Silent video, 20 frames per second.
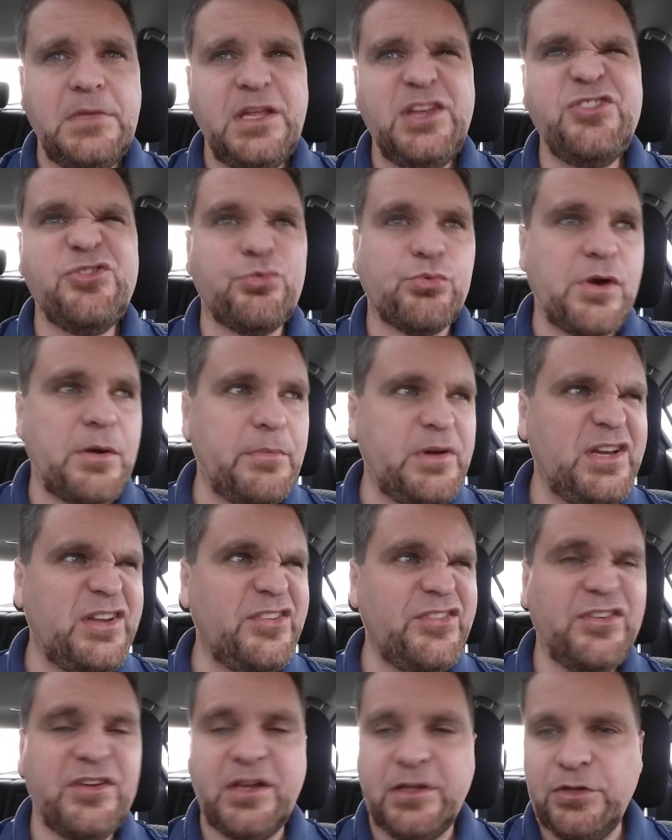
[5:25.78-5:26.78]
is
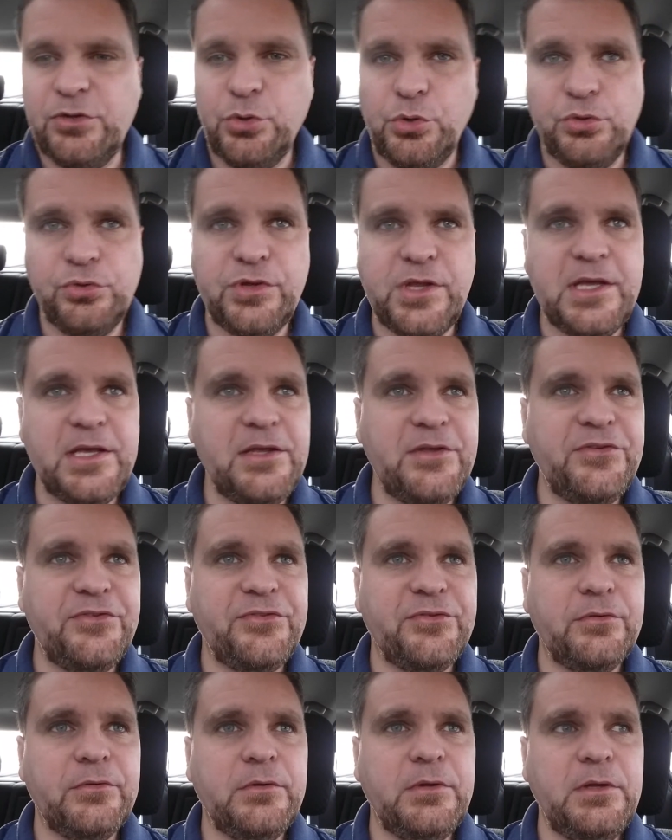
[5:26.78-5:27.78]
reminiscing on the old
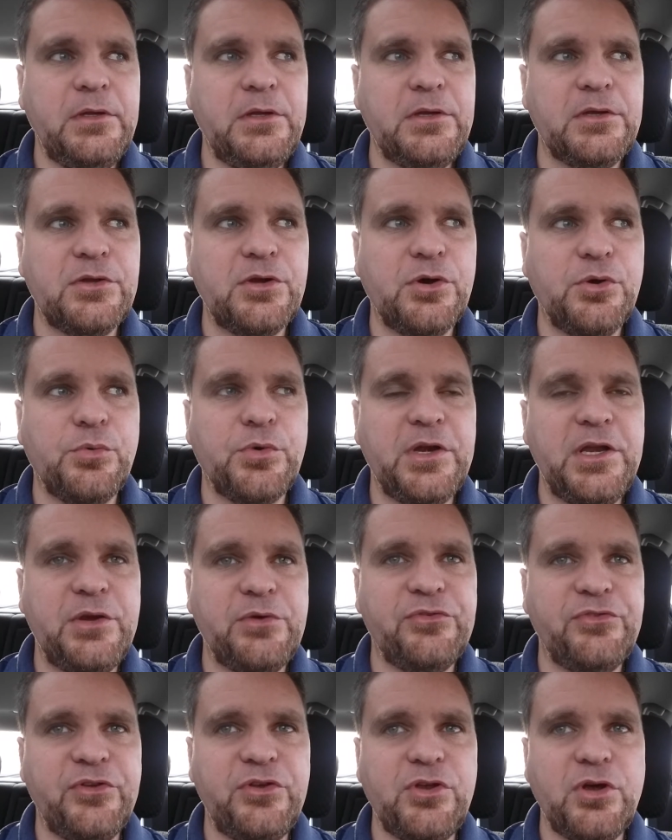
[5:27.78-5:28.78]
days, when he
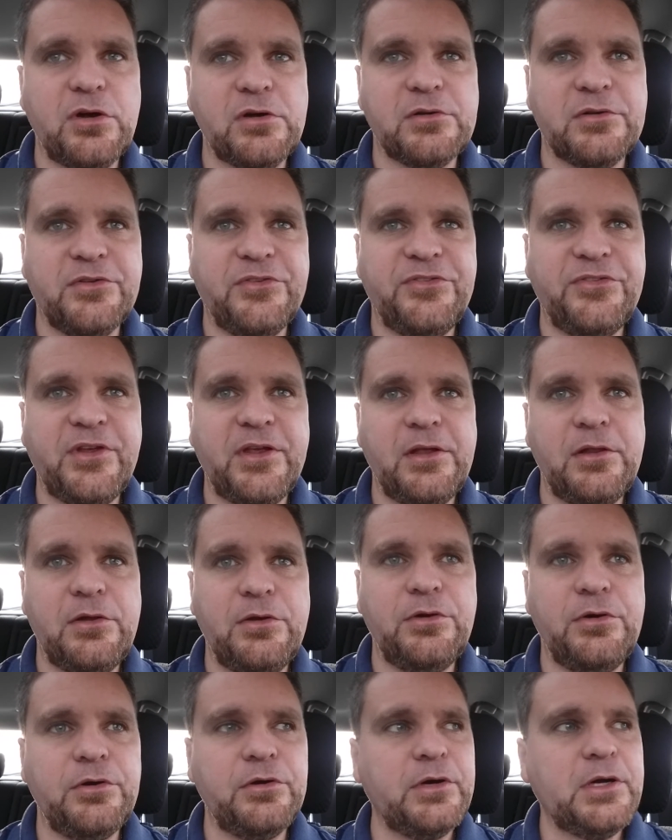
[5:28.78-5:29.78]
was a young
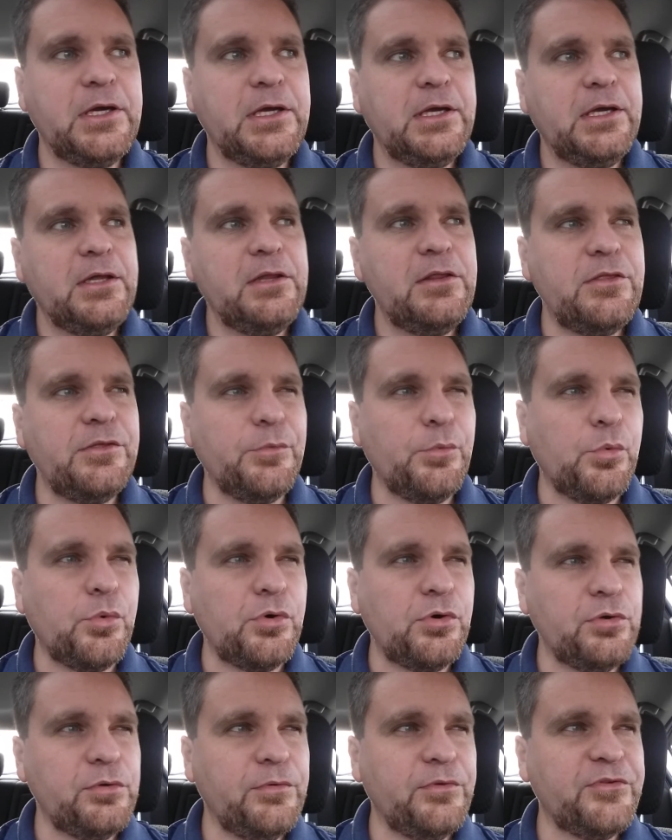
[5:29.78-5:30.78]
sailor. The
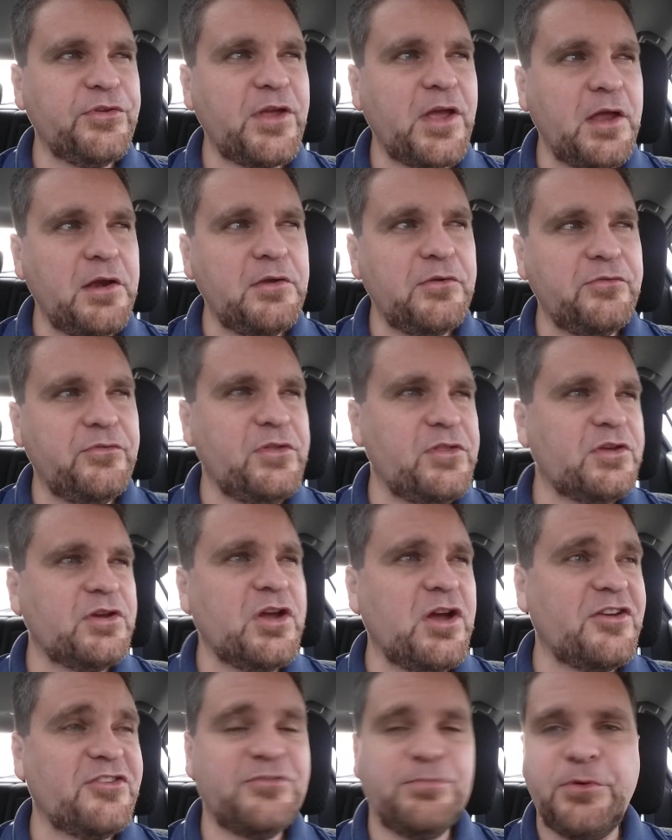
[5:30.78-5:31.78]
world was kind of in the
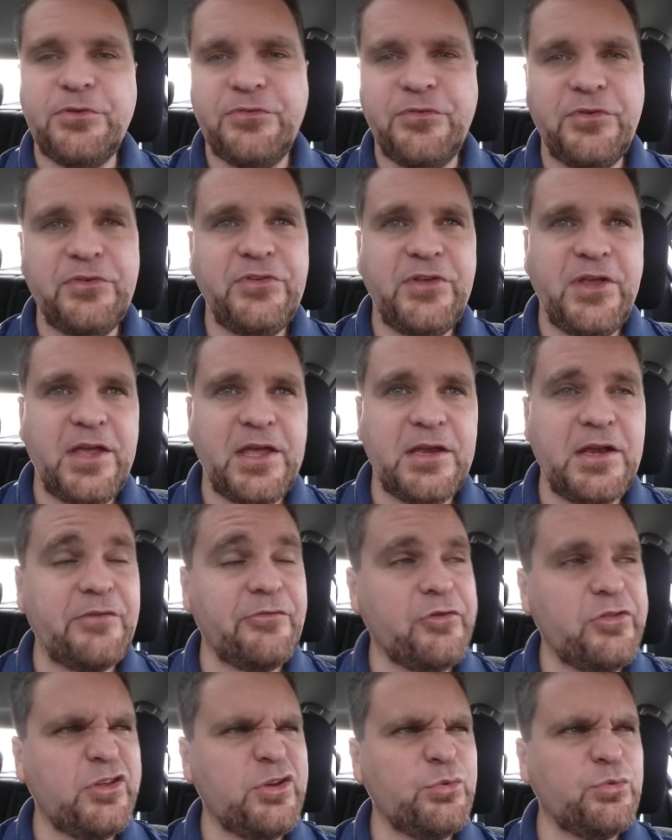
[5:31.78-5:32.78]
cusp of his hand.
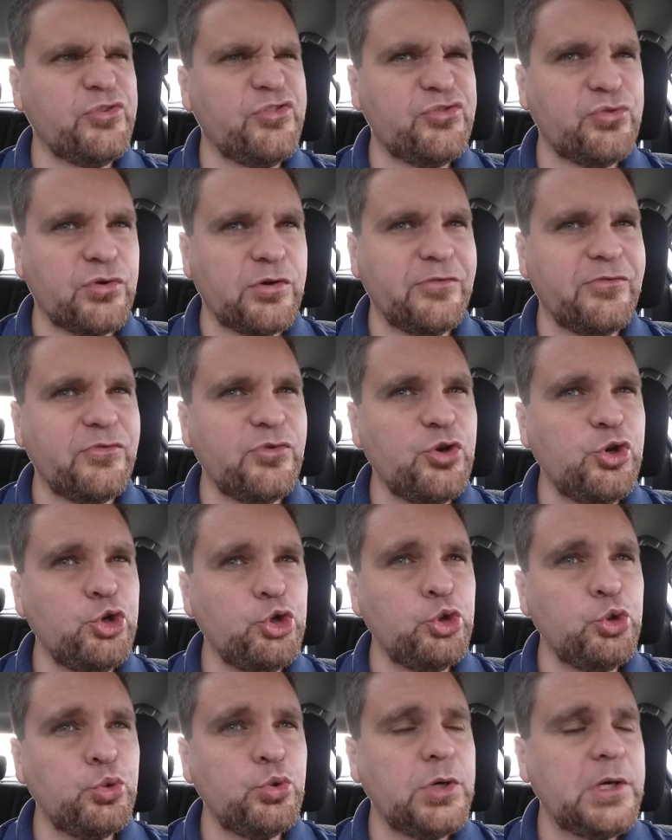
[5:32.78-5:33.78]
Everything was sort of
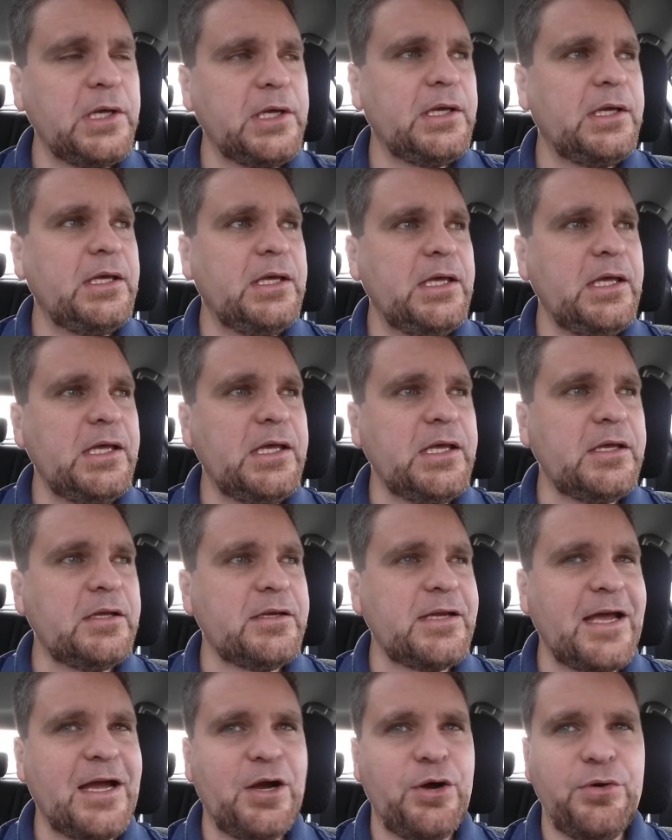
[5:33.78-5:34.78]
new. And
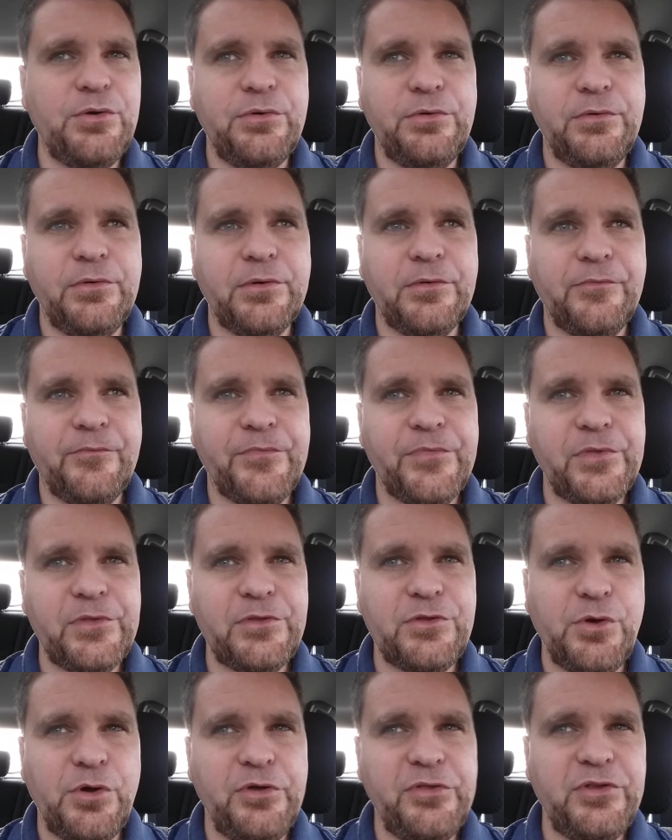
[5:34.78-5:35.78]
now
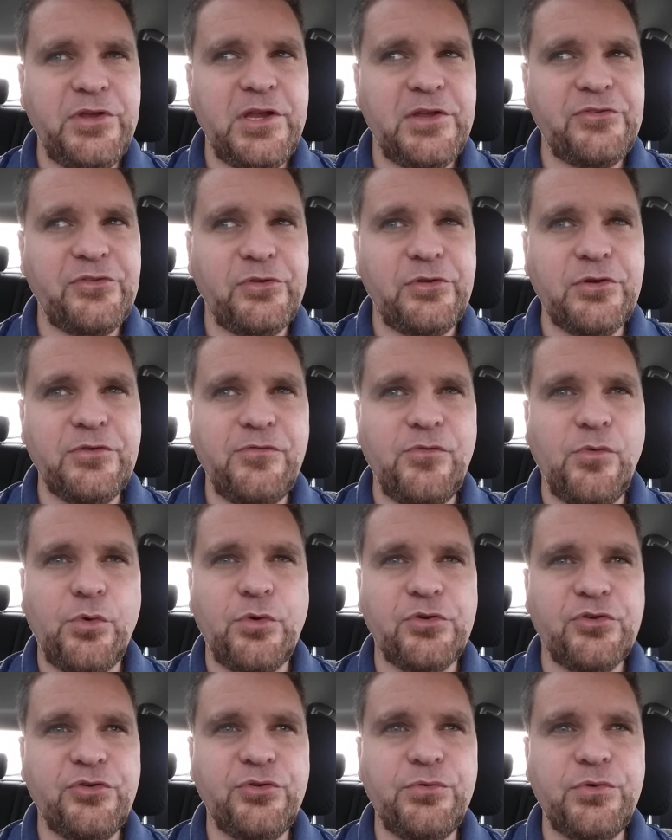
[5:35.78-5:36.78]
the only thing he has to look
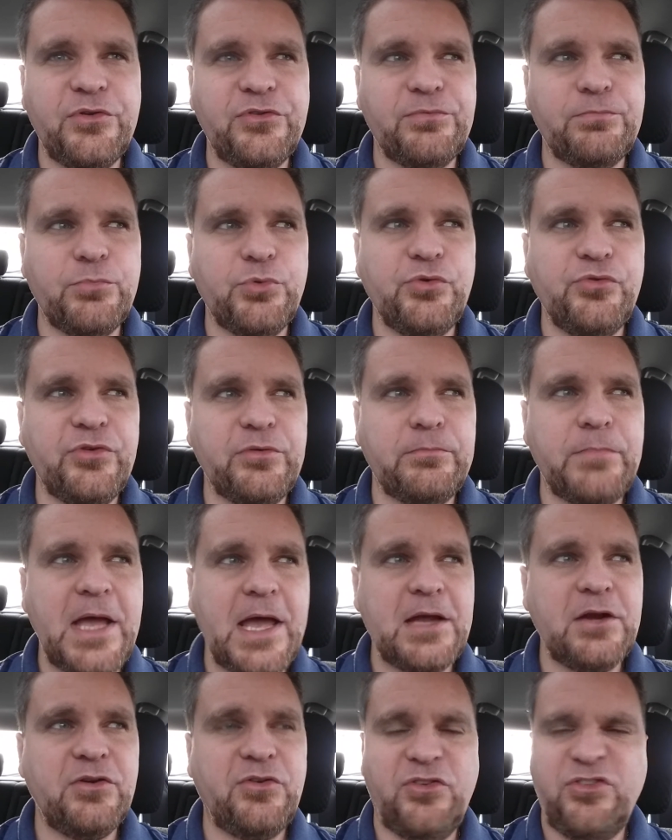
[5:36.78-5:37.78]
forward to is moving
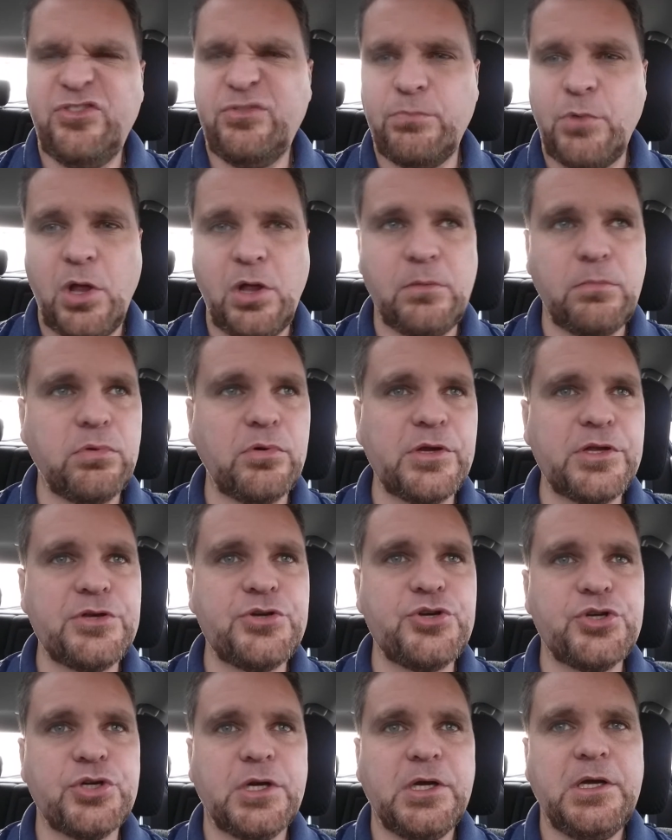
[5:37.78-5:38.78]
back to
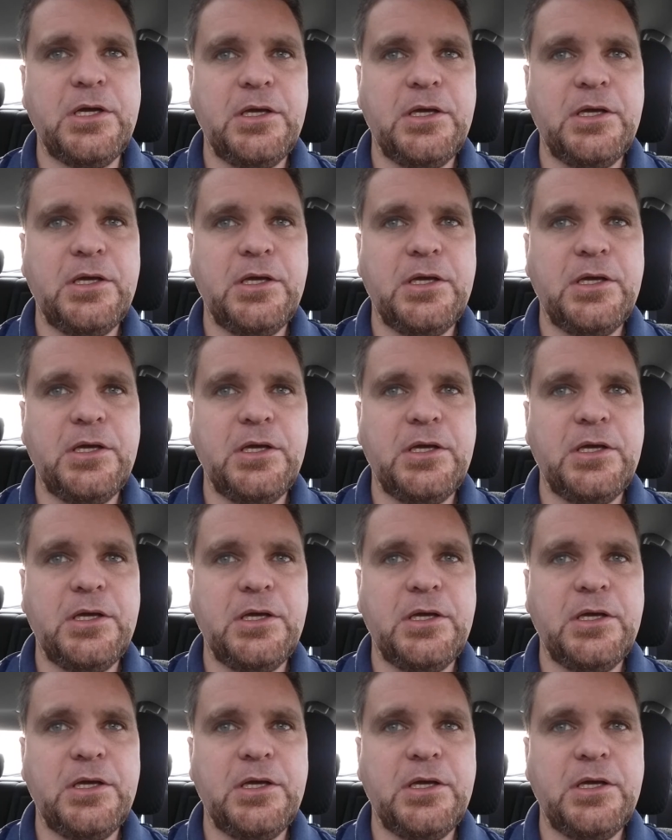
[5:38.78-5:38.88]
Smallbridge